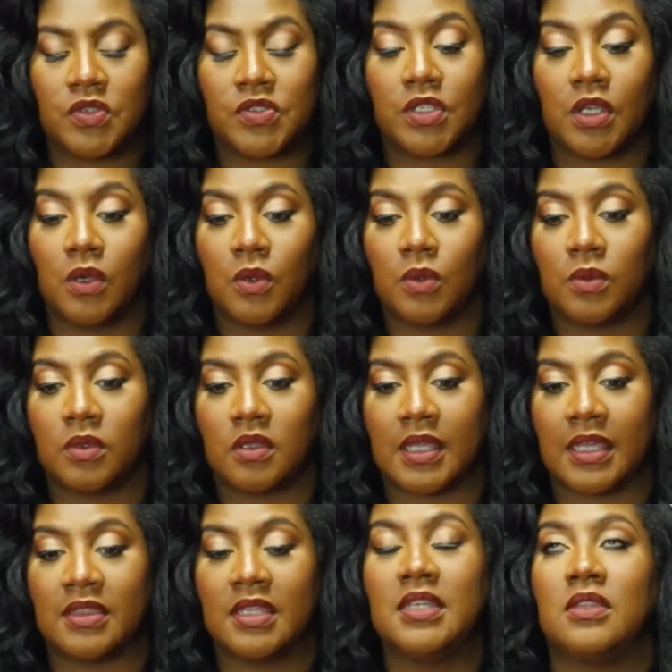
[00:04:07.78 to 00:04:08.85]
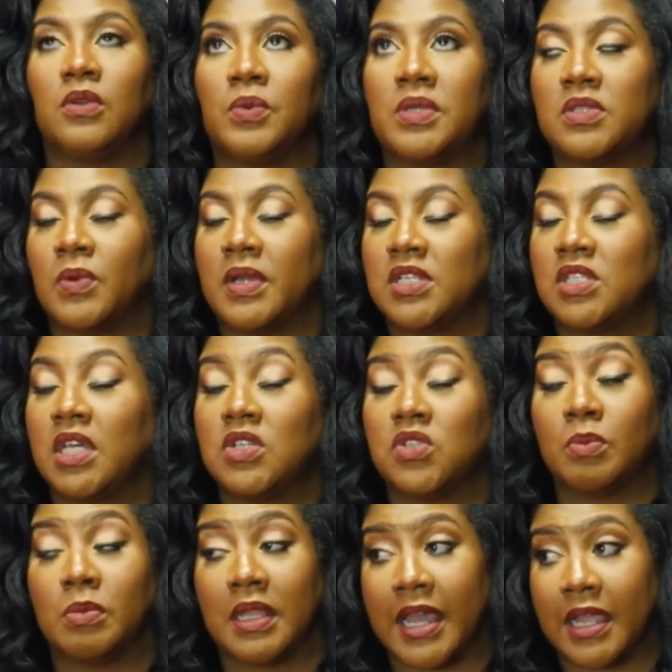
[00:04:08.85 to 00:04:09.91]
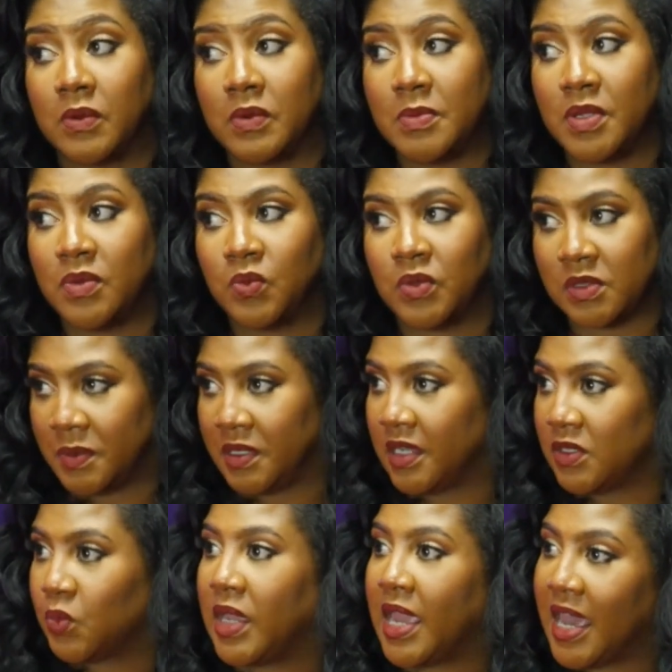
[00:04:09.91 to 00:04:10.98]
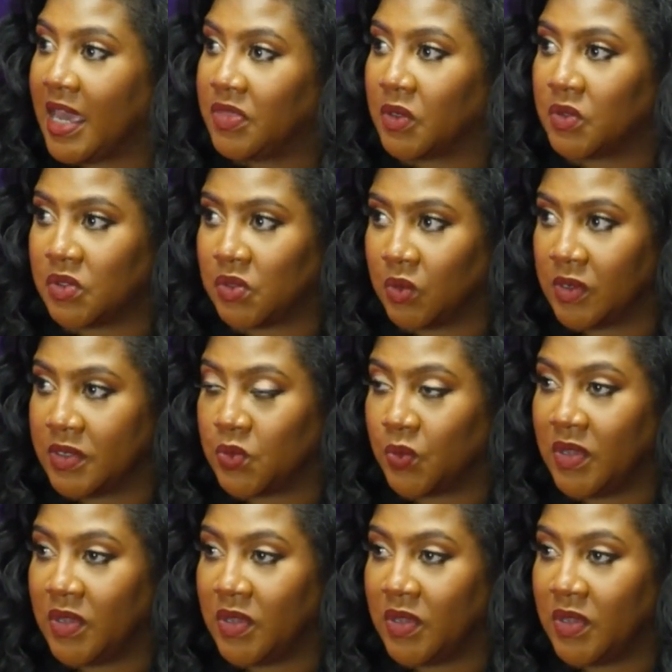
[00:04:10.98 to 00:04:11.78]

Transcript: So I think the reason why I touched black women was because we had those stories.